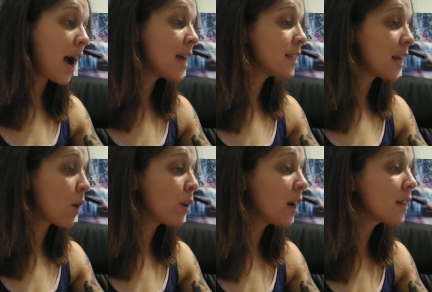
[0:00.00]

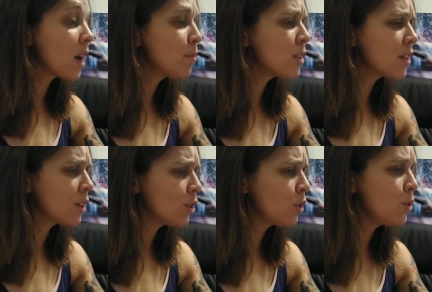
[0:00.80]
Eisenhower had come to the
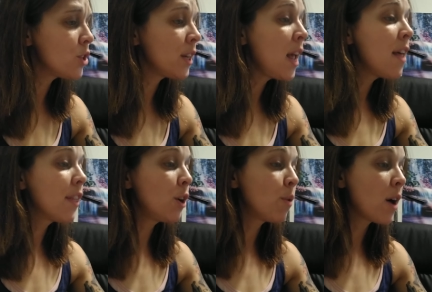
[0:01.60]
conclusion
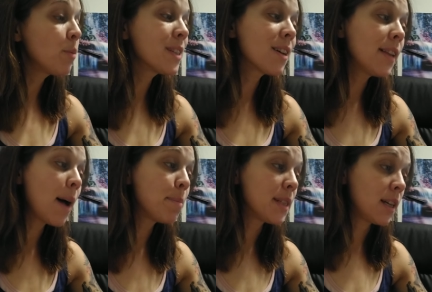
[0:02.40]
that Iran was
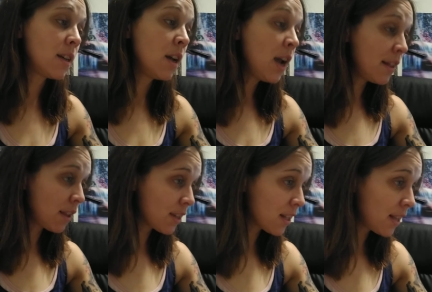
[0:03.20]
collapsing, and
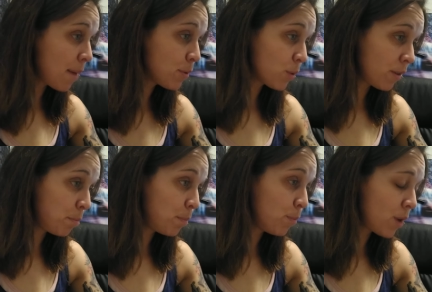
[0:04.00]
that the collapse would
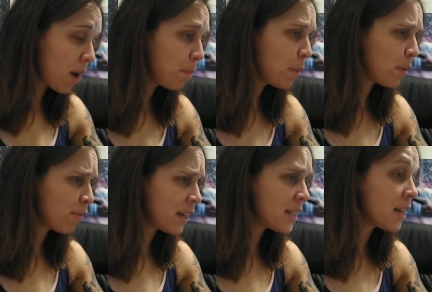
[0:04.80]
not be
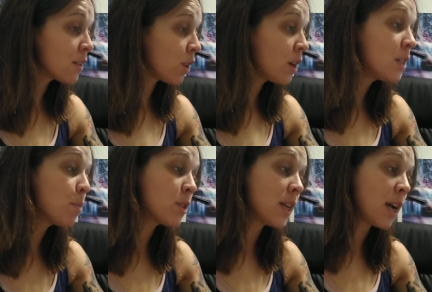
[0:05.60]
prevented as long as
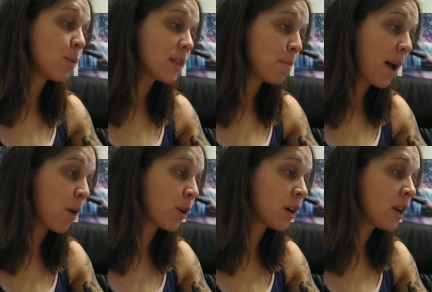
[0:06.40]
Mossadegh was in
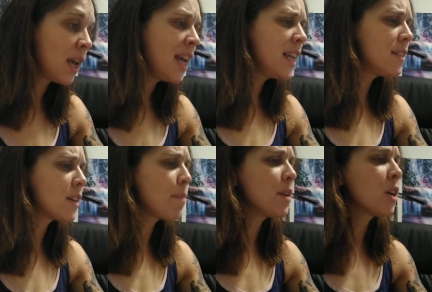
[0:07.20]
power. He
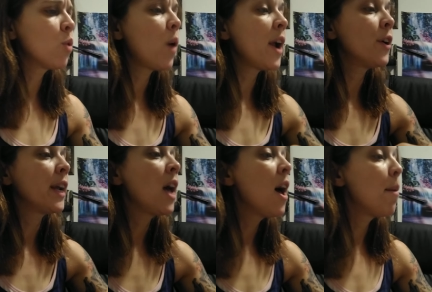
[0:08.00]
stopped
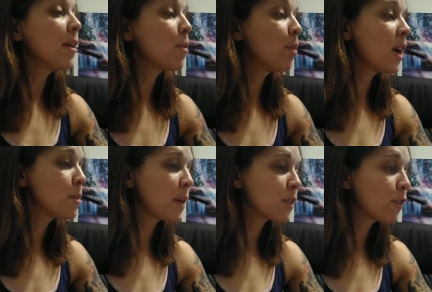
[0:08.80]
inquiring about the
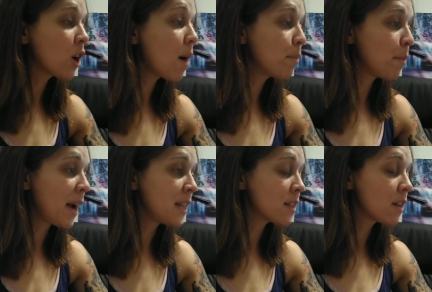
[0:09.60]
prospects for
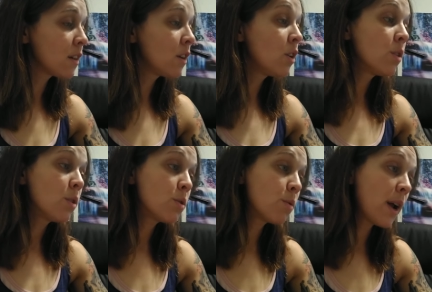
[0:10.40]
compromise.
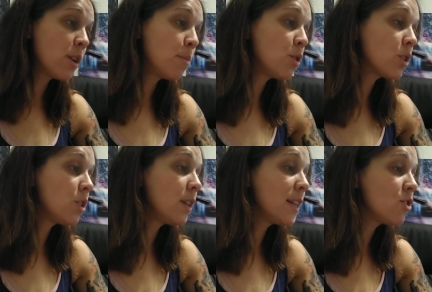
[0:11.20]
Those around him took
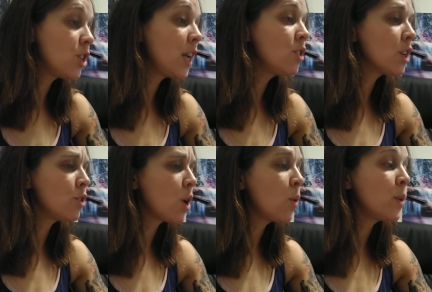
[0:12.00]
his change in
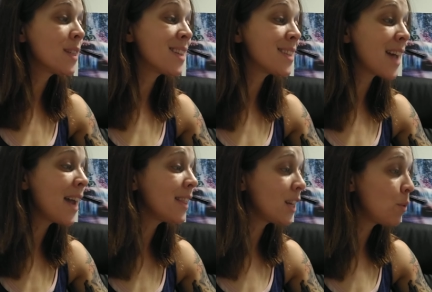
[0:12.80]
tone as a
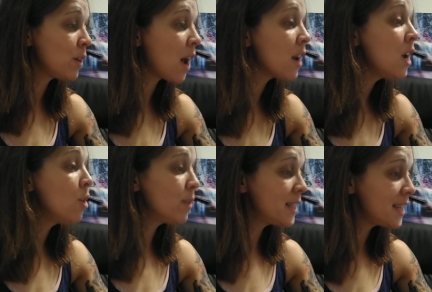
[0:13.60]
sign that he would not
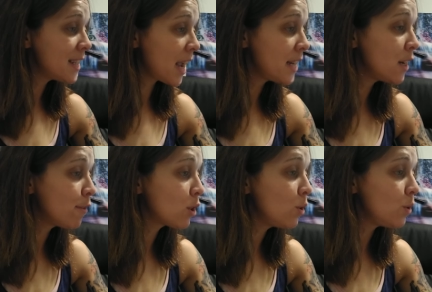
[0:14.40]
resist the idea
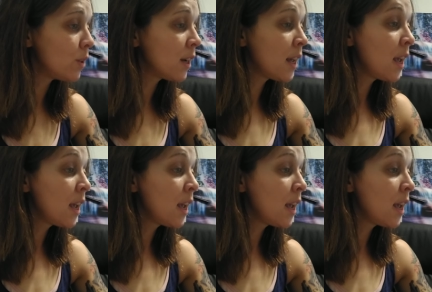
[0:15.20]
of a coup.